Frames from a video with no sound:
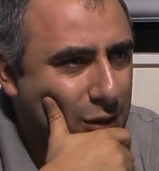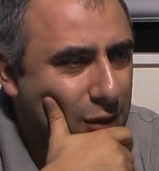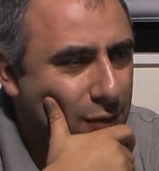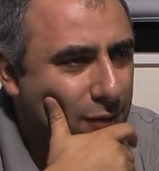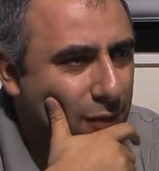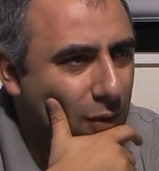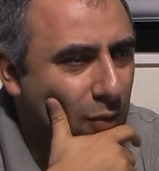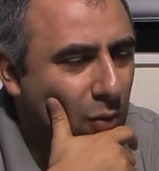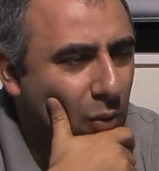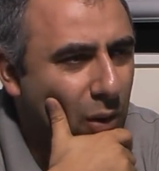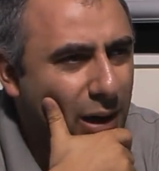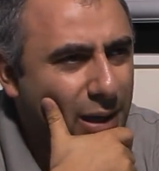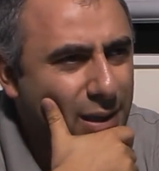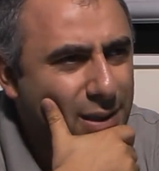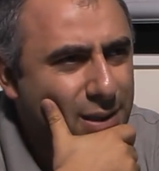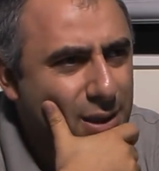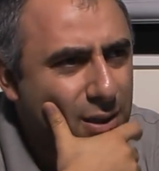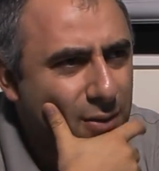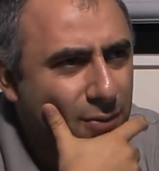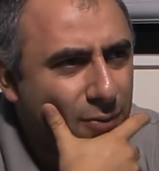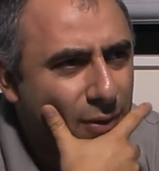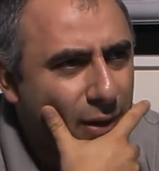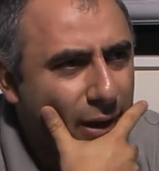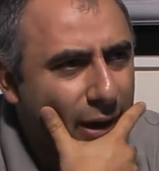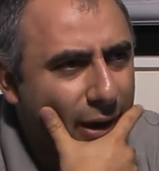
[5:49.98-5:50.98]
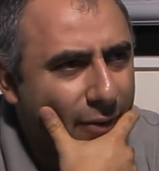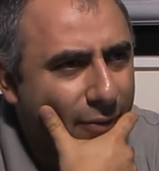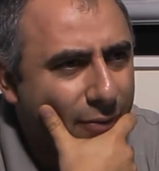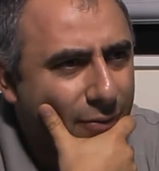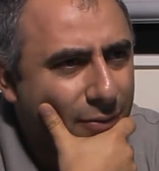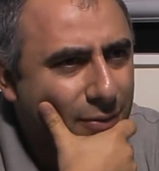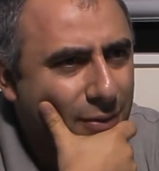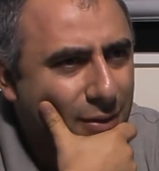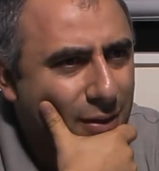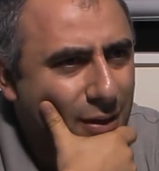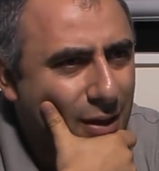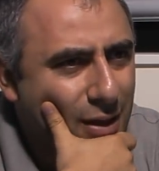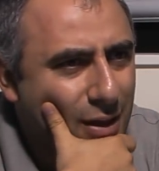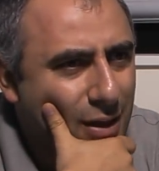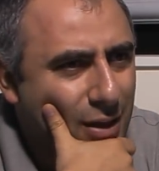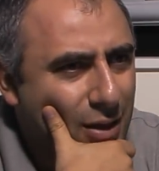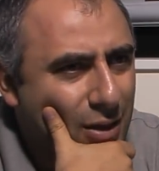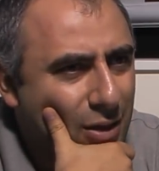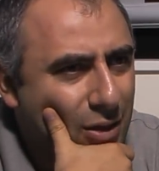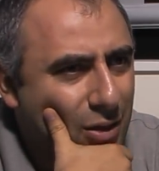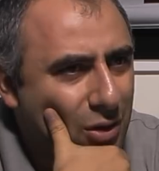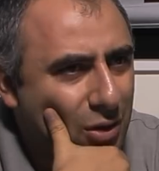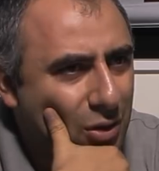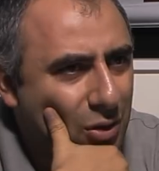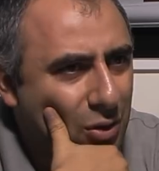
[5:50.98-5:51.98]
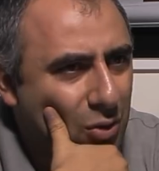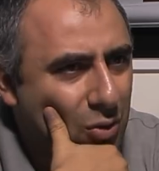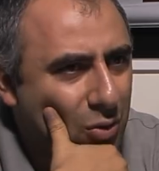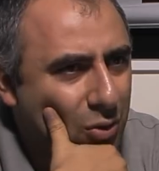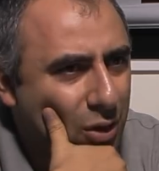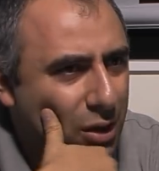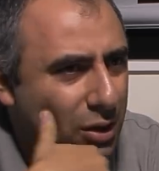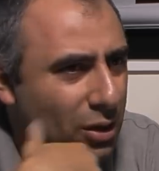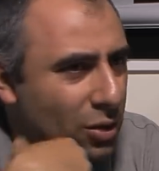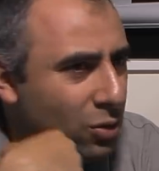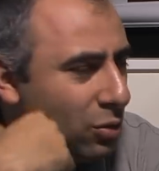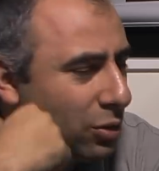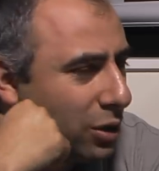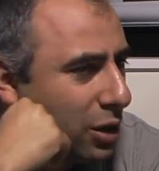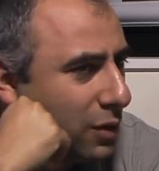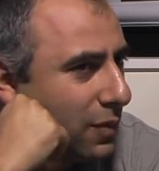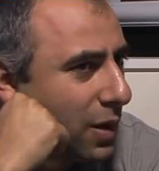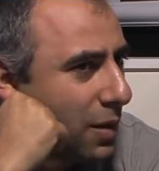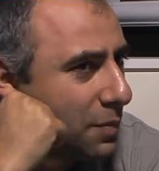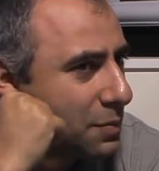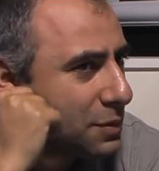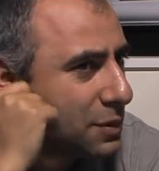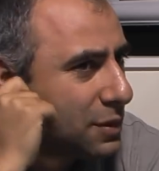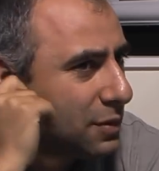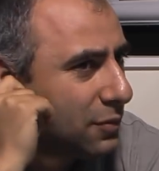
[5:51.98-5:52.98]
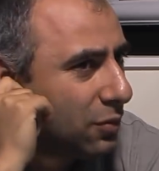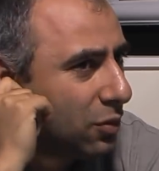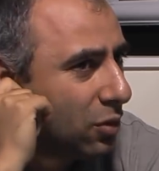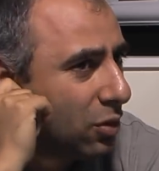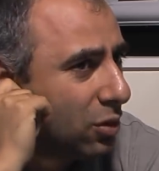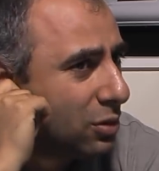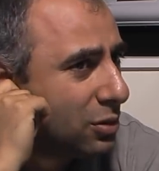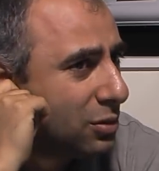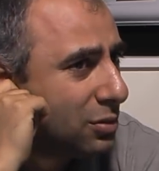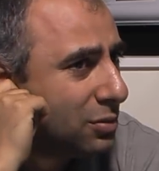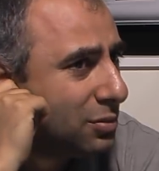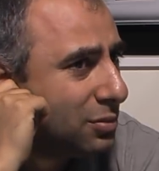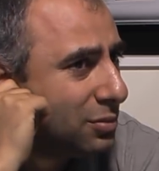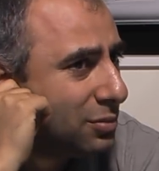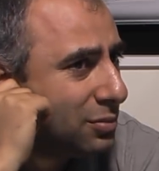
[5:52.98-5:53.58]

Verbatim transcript: c5. Why c5? You ready to give up c4?